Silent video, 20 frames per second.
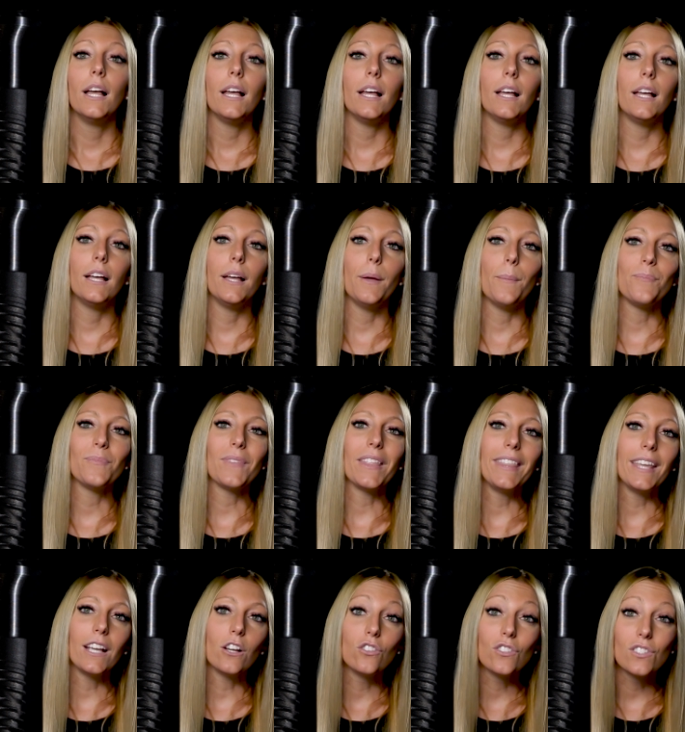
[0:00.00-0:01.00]

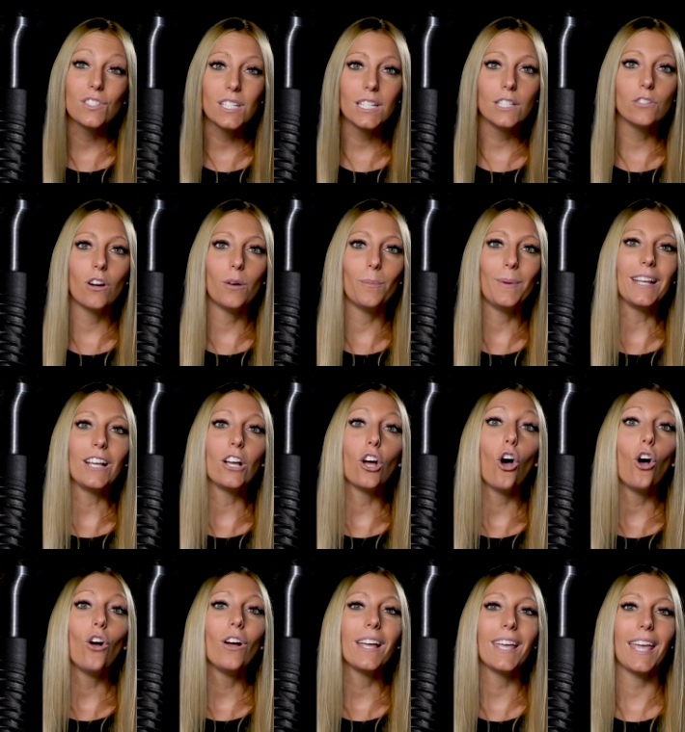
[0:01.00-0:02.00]
the considerably
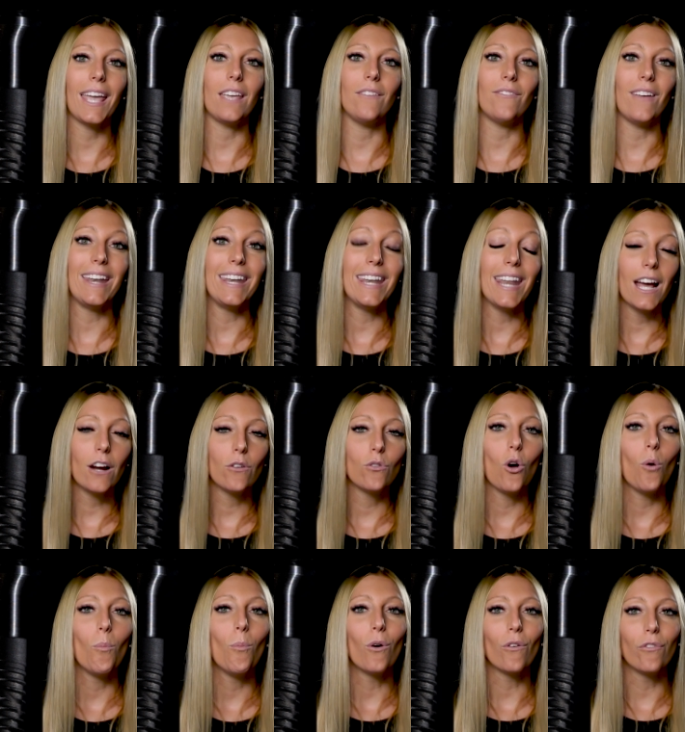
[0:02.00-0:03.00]
concave and
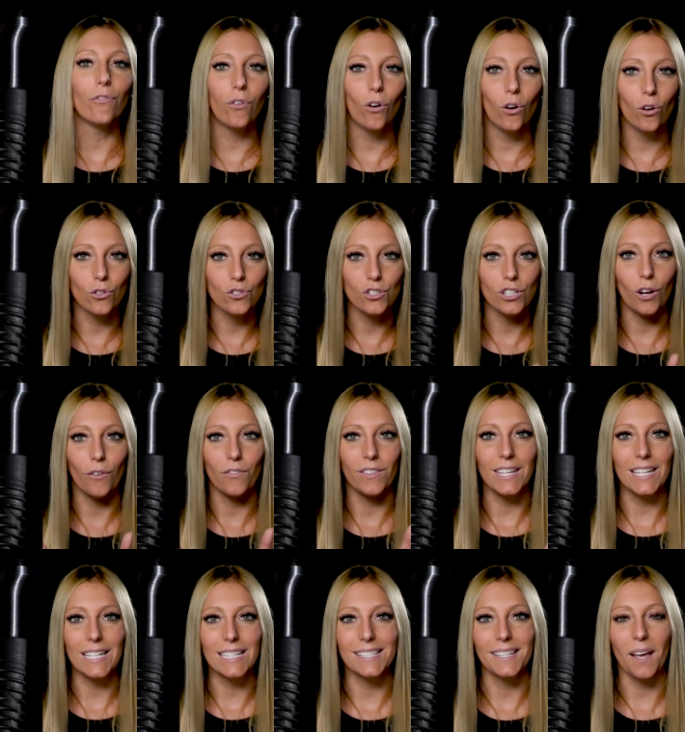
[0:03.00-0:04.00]
narrow morphology of
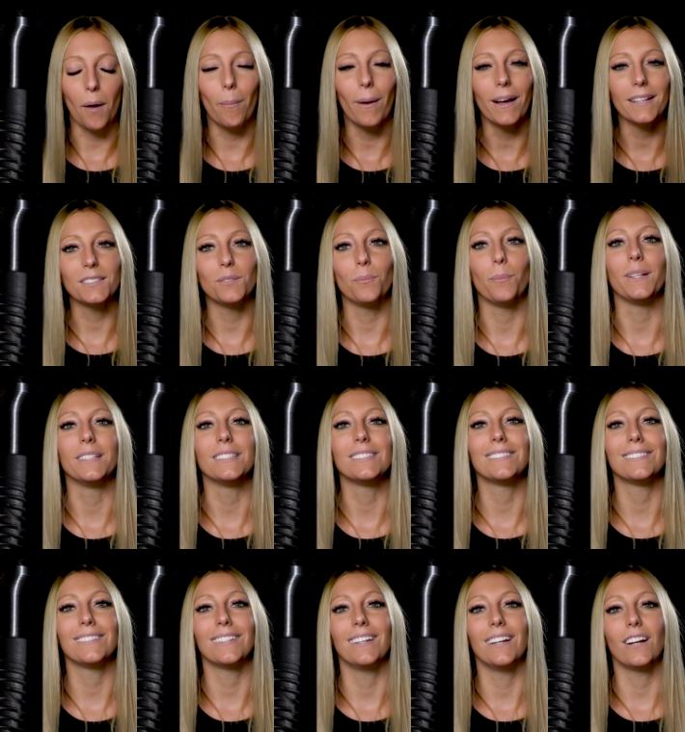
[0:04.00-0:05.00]
these
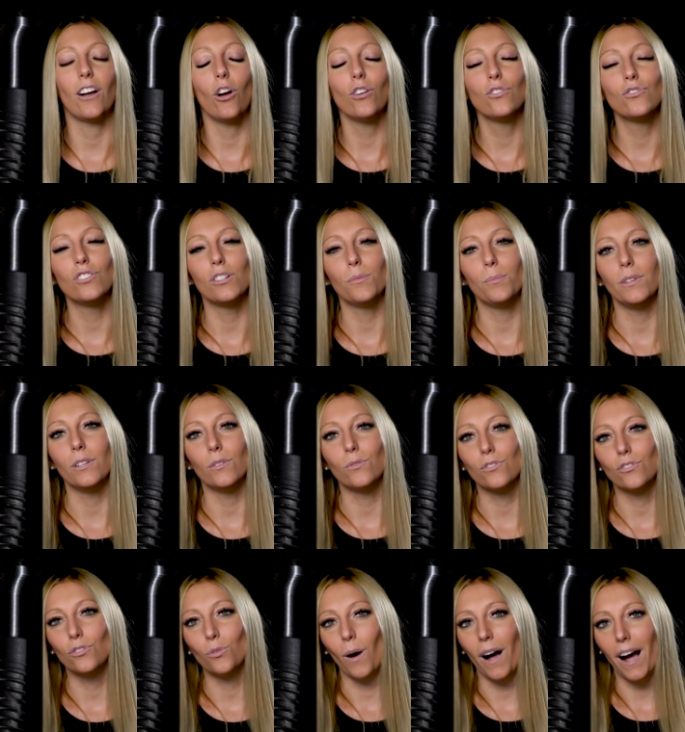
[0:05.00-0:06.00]
abutments
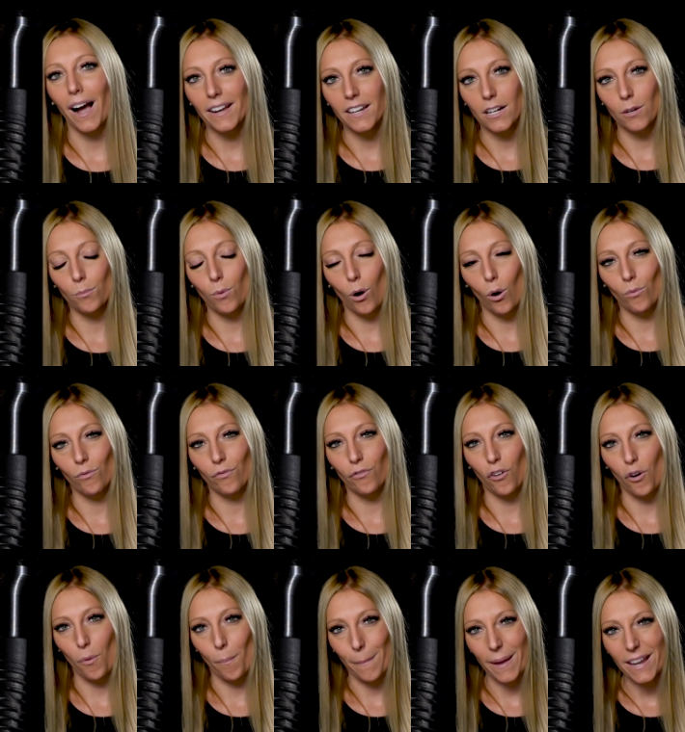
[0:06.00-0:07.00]
contributes to a higher bone
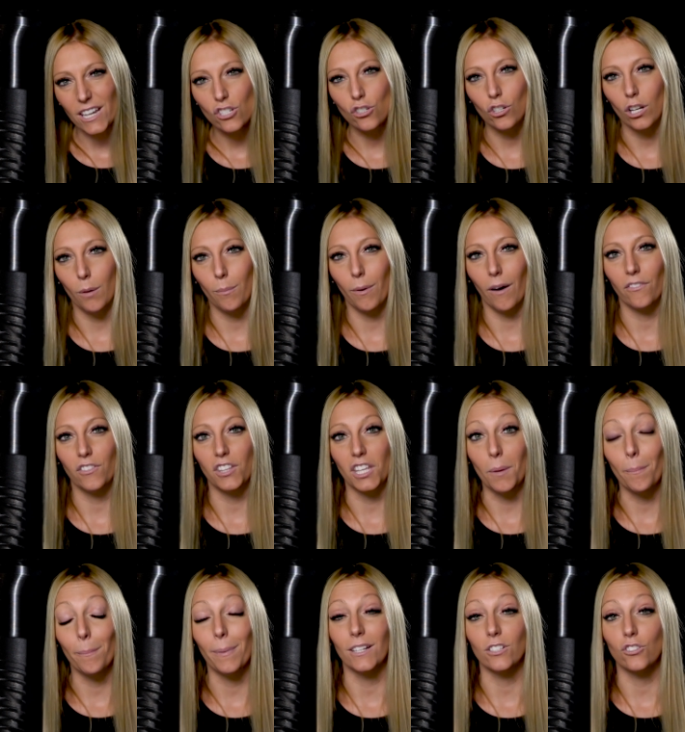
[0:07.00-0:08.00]
formation above the
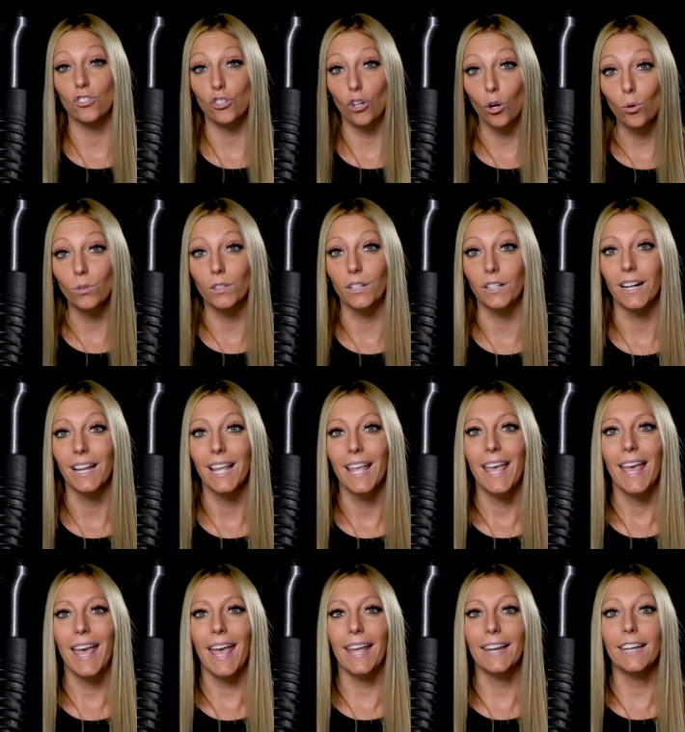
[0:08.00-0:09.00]
implant shoulder
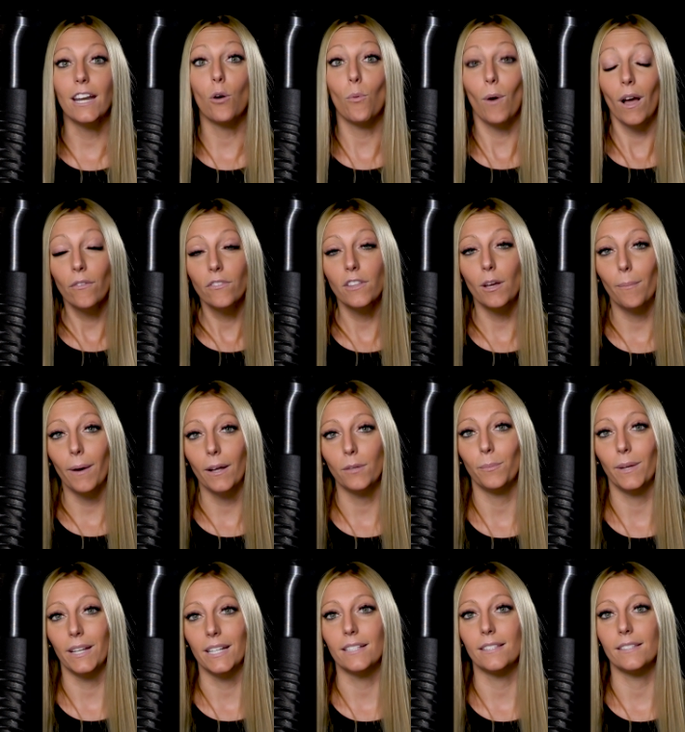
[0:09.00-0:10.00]
and around the
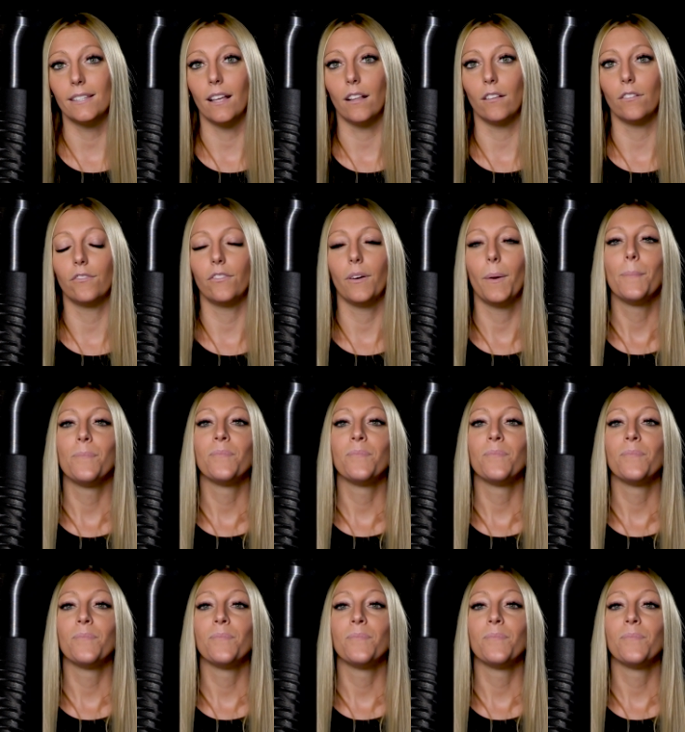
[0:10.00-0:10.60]
abutment itself.